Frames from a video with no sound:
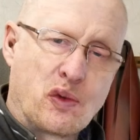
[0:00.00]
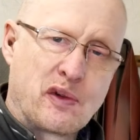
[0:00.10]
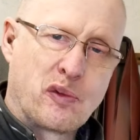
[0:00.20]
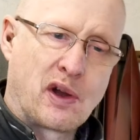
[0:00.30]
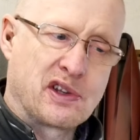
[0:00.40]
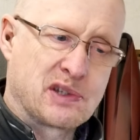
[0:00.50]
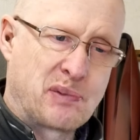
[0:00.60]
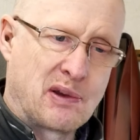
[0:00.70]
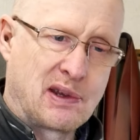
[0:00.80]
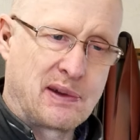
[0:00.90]
with white
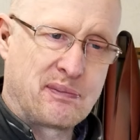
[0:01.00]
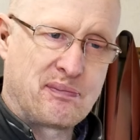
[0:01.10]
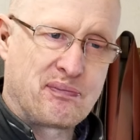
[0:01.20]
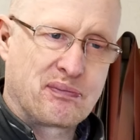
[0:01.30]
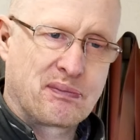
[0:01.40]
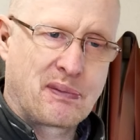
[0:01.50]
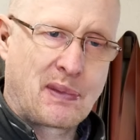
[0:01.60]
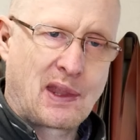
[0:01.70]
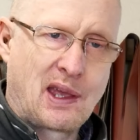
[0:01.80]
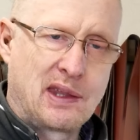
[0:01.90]
spirit,
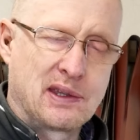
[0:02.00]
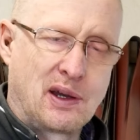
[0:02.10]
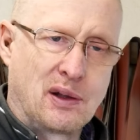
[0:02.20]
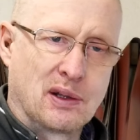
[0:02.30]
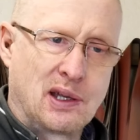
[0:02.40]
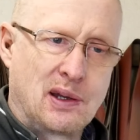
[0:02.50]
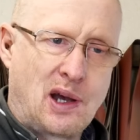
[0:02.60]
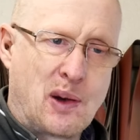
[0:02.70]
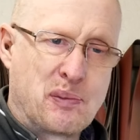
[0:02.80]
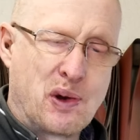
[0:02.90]
and
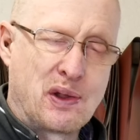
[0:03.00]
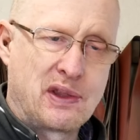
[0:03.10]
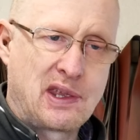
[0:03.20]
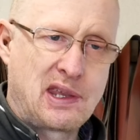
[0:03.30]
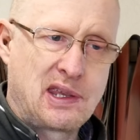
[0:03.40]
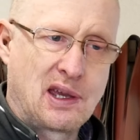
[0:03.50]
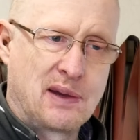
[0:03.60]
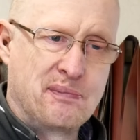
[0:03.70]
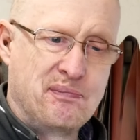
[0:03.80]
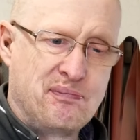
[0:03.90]
I'll put
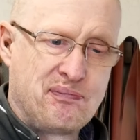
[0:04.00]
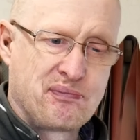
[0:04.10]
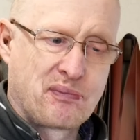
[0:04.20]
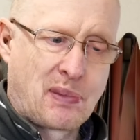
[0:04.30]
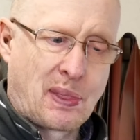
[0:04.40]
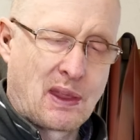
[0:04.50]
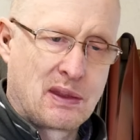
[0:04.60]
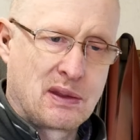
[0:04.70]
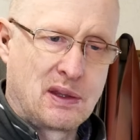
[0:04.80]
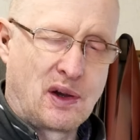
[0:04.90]
the
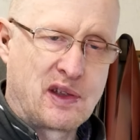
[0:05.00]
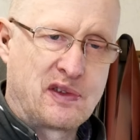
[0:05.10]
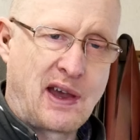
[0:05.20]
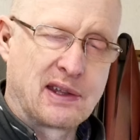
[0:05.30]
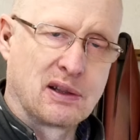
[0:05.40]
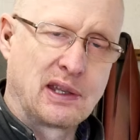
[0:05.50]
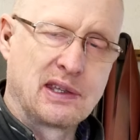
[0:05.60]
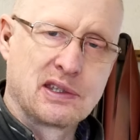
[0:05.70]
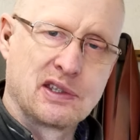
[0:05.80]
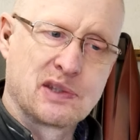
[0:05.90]
knife handle
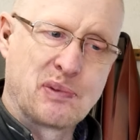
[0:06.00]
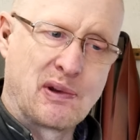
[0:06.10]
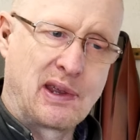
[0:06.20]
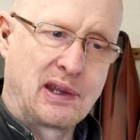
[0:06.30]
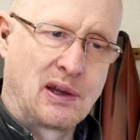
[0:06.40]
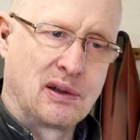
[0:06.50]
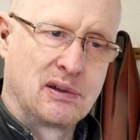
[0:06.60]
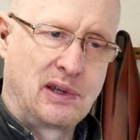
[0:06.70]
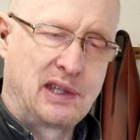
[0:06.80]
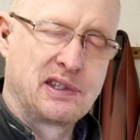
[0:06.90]
into the spirit and
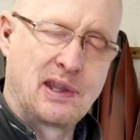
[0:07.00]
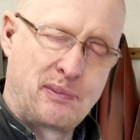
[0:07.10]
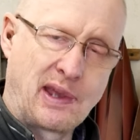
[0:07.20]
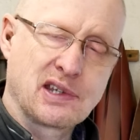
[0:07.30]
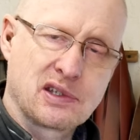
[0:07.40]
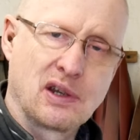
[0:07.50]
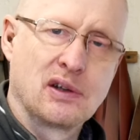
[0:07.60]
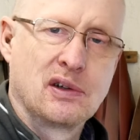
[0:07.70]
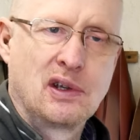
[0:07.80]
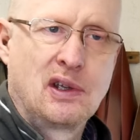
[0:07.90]
into the mixture,
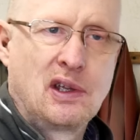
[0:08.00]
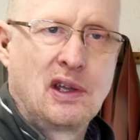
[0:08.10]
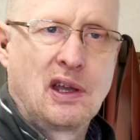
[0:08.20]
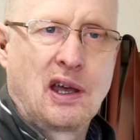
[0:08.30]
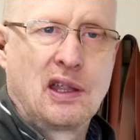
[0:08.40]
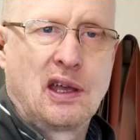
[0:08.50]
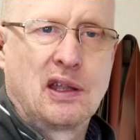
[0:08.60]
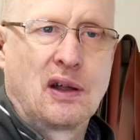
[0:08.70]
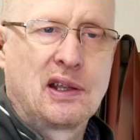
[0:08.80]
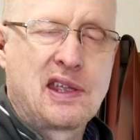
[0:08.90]
and
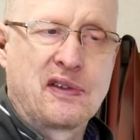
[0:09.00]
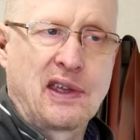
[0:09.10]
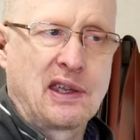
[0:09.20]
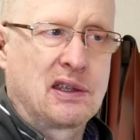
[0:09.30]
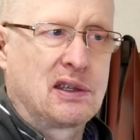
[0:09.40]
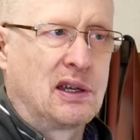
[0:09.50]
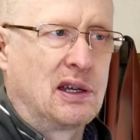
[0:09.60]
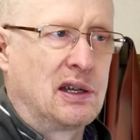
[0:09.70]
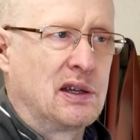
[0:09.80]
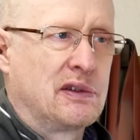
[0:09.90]
I'll leave it
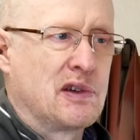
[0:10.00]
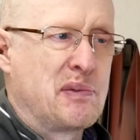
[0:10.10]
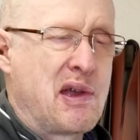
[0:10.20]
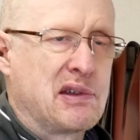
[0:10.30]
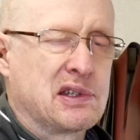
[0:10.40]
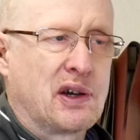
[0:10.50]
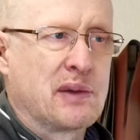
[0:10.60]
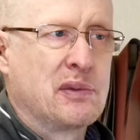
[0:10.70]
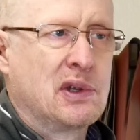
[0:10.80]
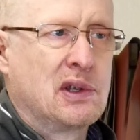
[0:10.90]
for a period of time,